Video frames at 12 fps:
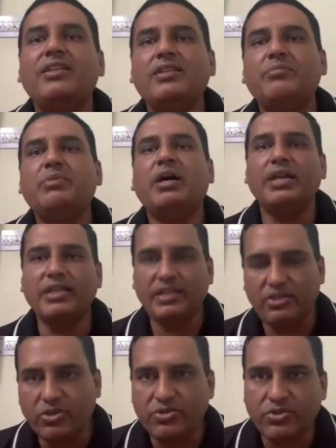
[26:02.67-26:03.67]
in the bargain
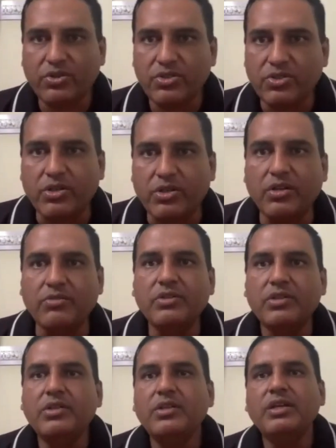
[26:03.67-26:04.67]
he also got shot down,
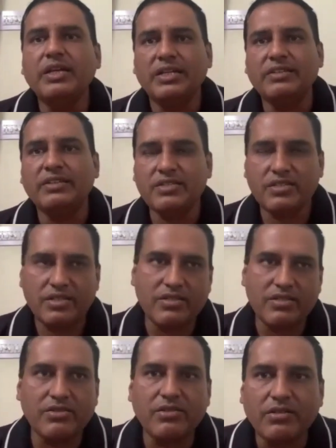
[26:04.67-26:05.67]
and rest
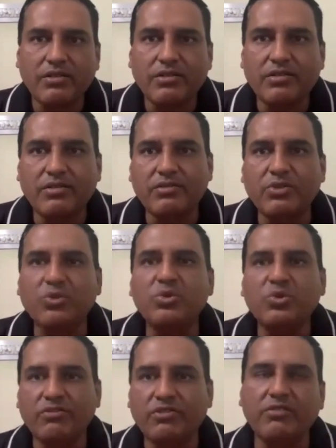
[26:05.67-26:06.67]
is known to
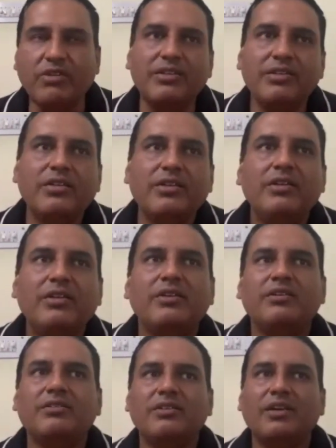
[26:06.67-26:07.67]
everyone.
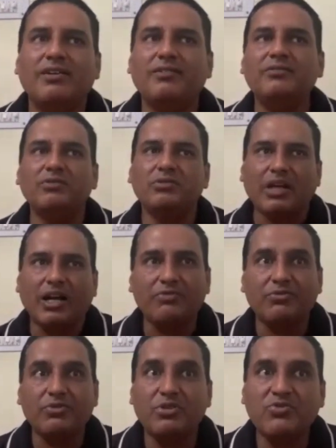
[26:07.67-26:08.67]
Okay, so that
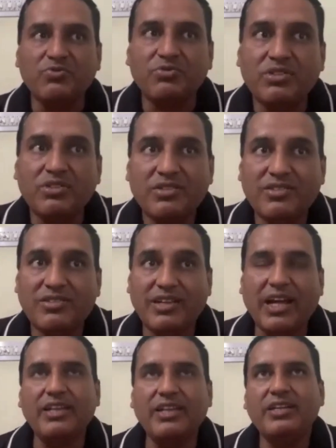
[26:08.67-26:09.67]
was and
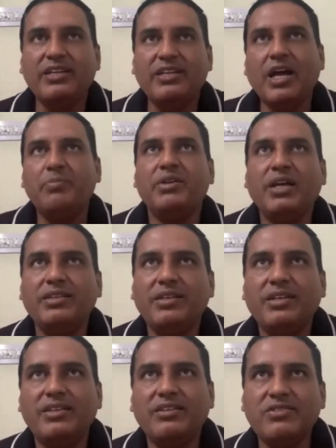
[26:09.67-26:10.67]
it happened, I think, in the
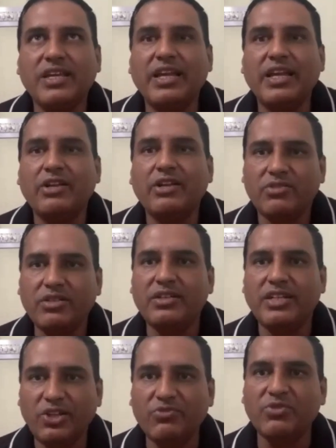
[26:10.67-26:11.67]
second or third day of the
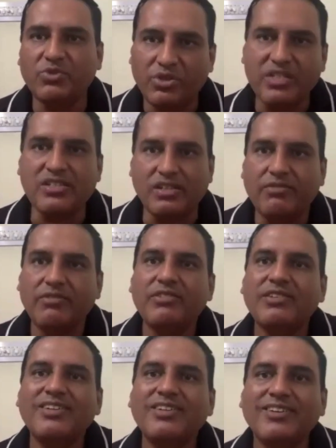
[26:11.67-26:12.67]
war itself.
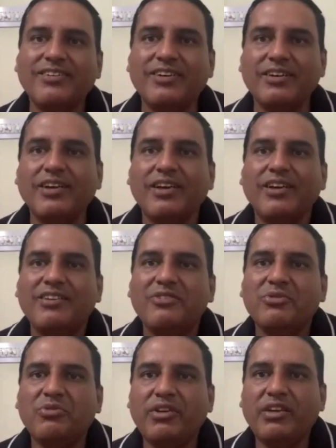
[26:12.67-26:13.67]
Okay, so a
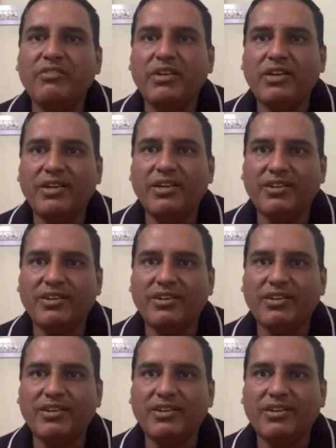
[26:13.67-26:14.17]
very, very